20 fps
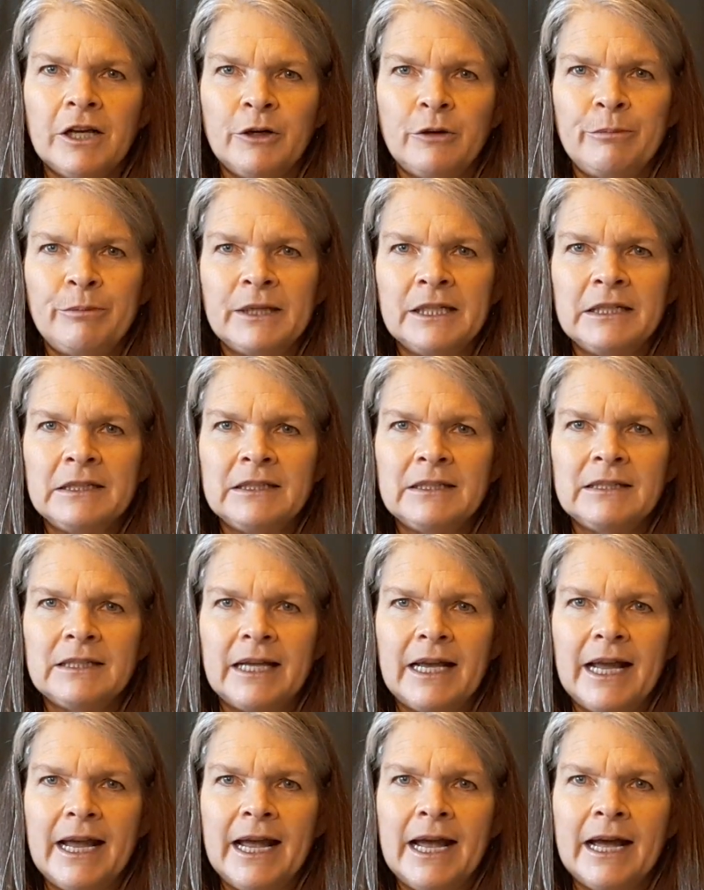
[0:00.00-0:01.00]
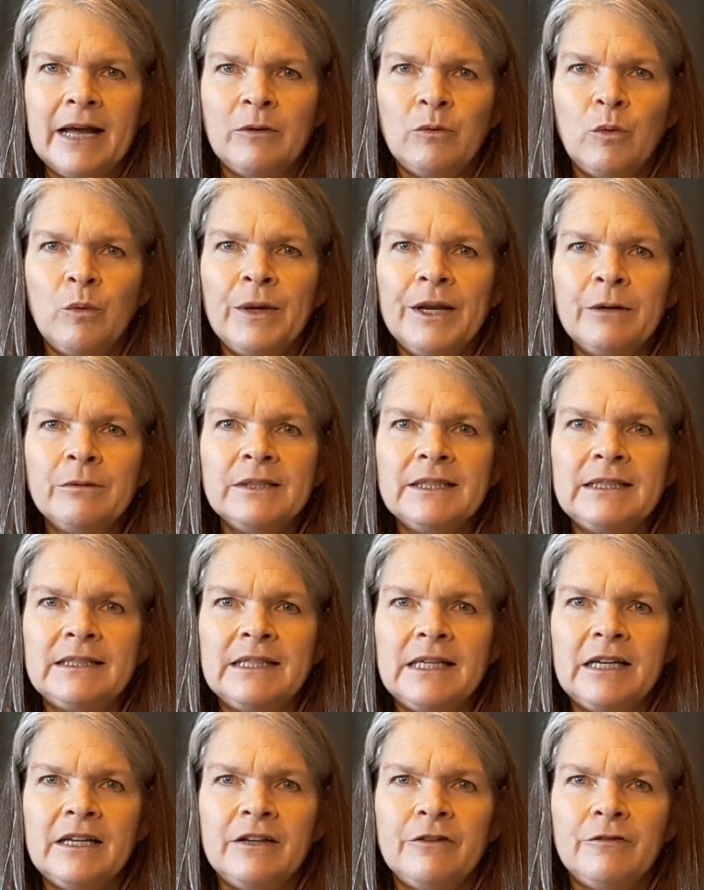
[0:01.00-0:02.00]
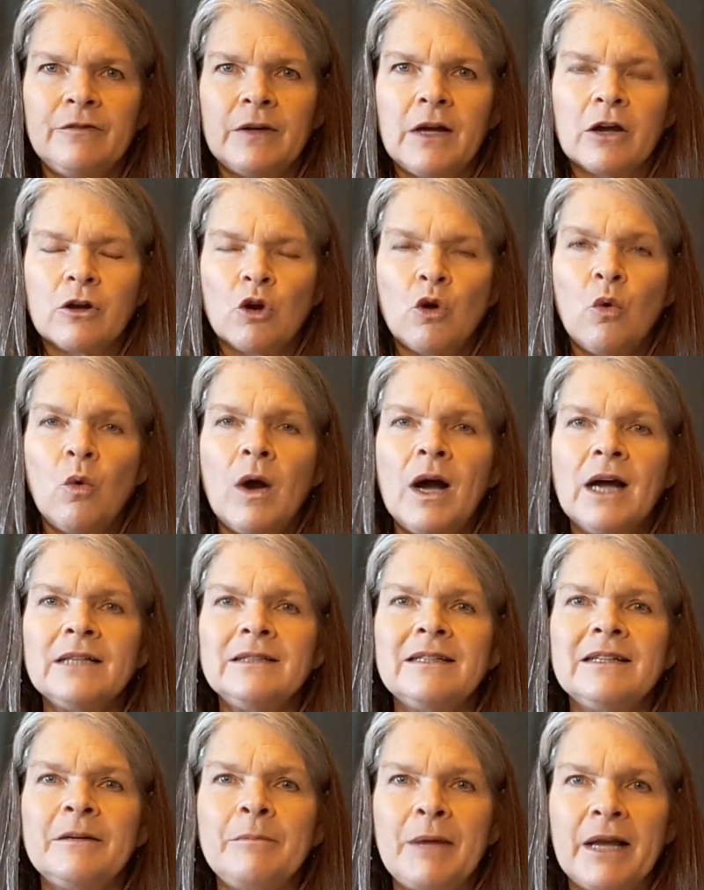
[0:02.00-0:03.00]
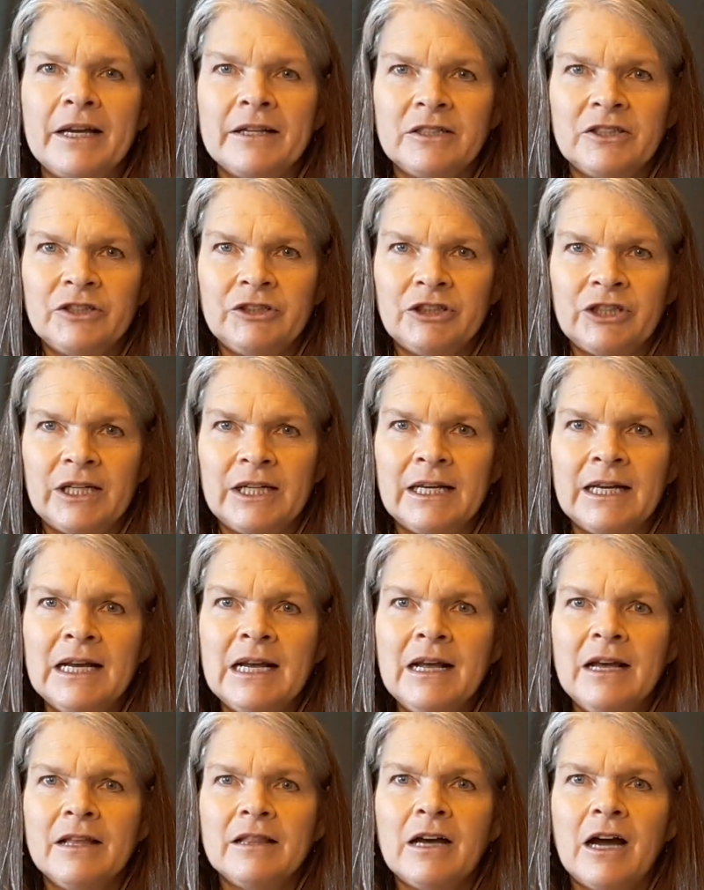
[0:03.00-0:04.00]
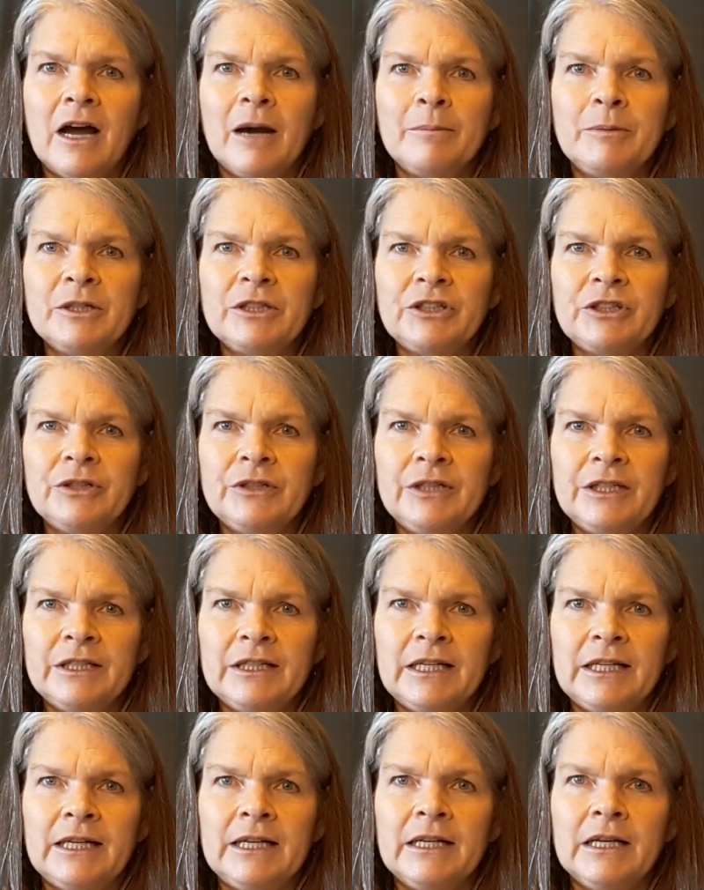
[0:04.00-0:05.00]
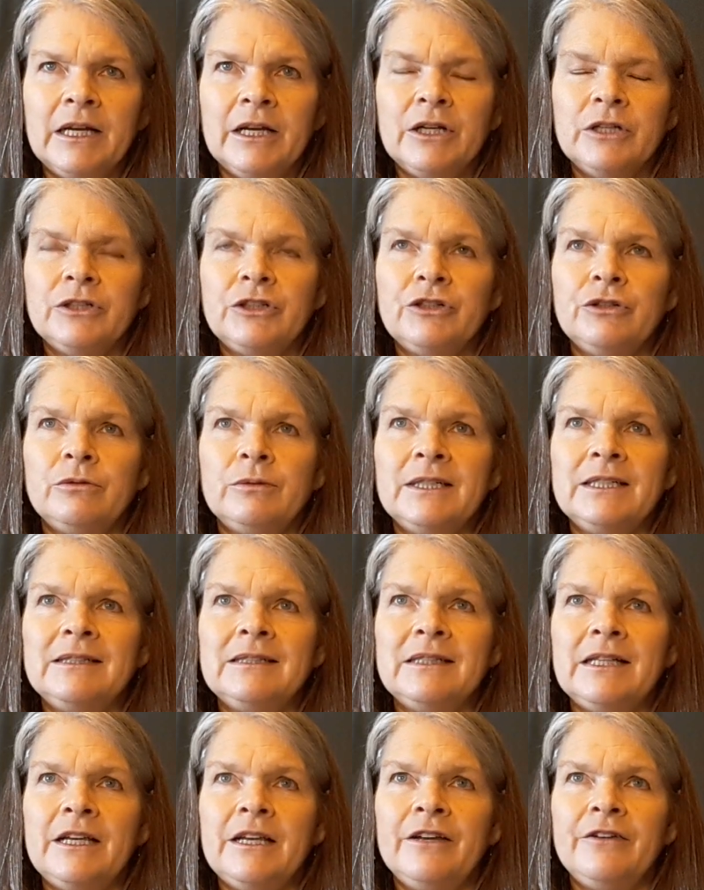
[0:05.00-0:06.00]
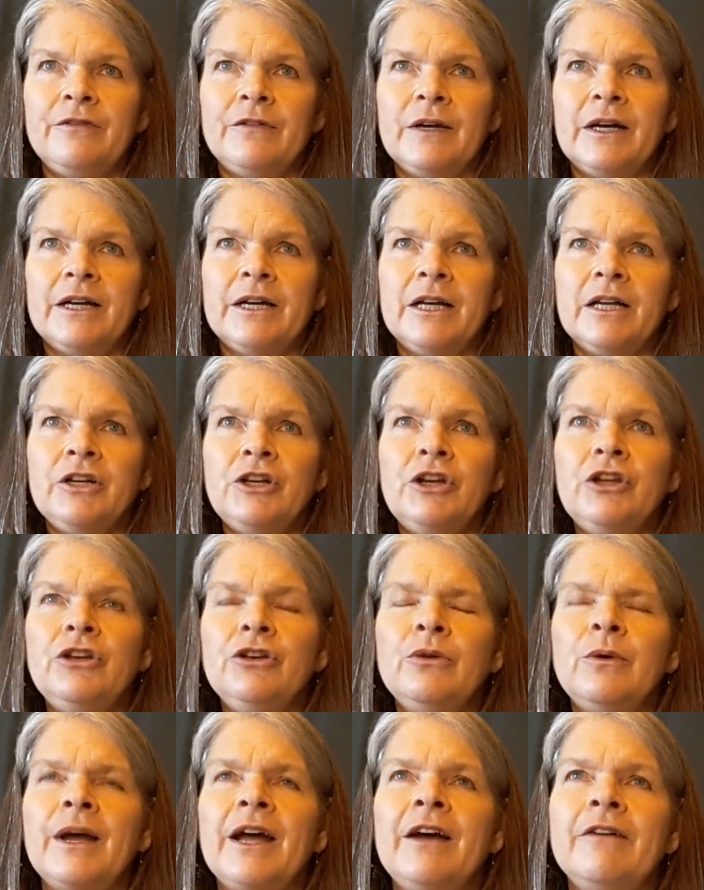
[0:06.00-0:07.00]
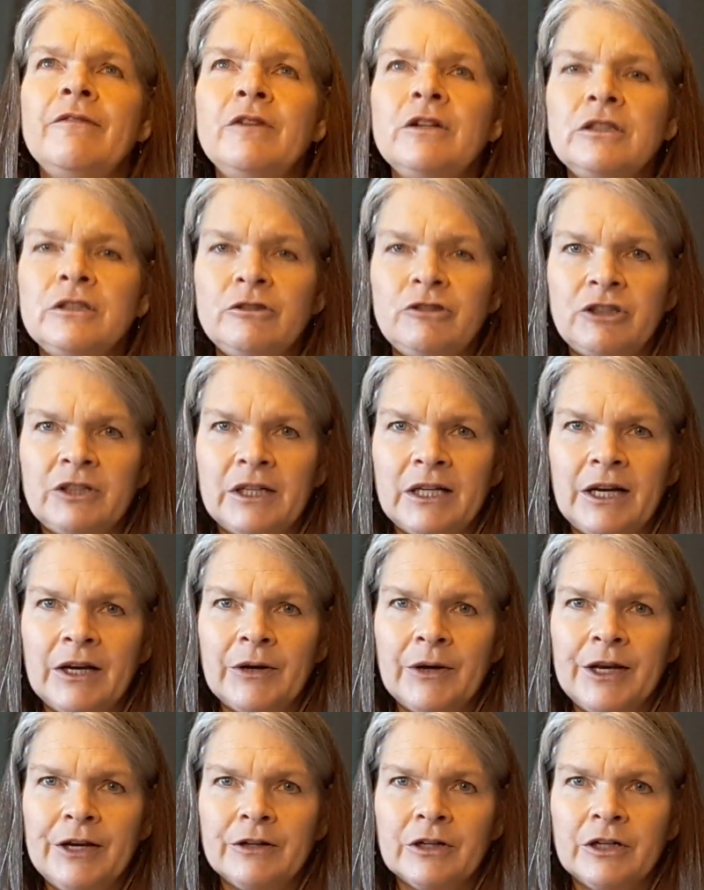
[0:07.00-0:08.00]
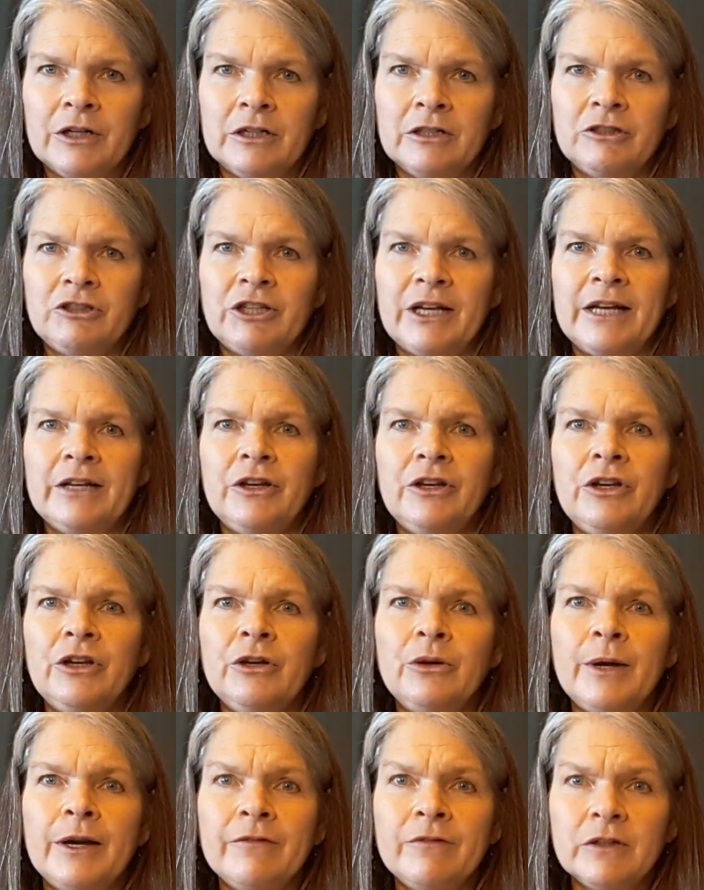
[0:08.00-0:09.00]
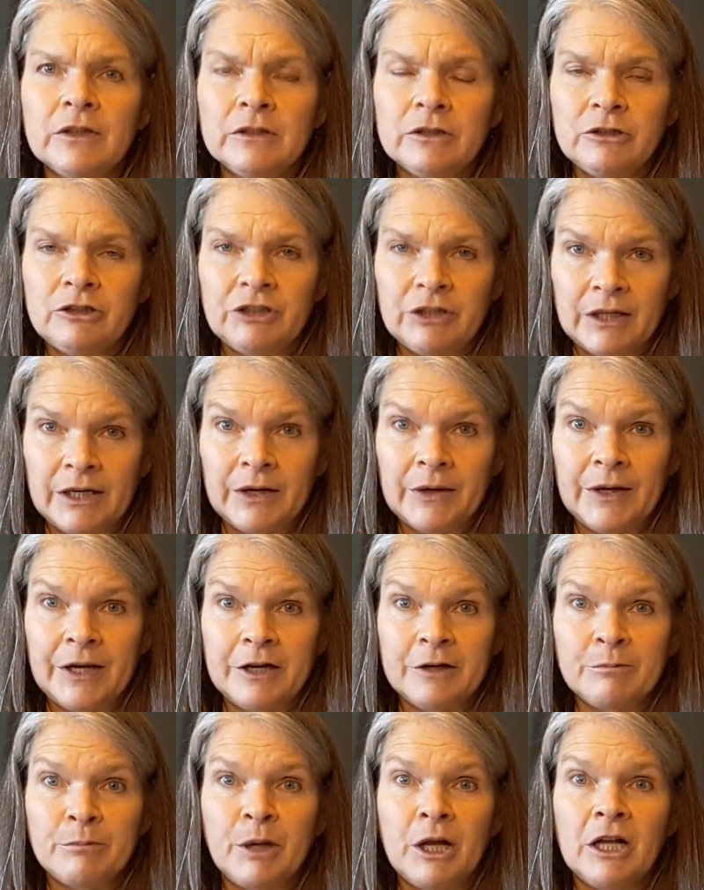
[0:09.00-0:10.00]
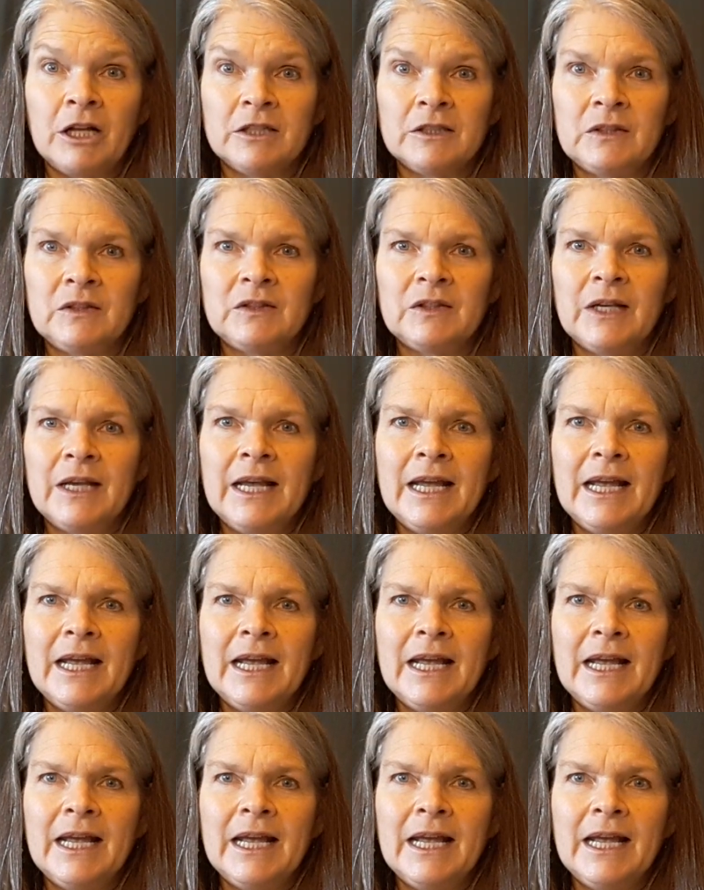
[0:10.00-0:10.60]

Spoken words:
opens and we receive quantum energy, the opportunity to receive a new evolutionary urge and a new evolutionary impulse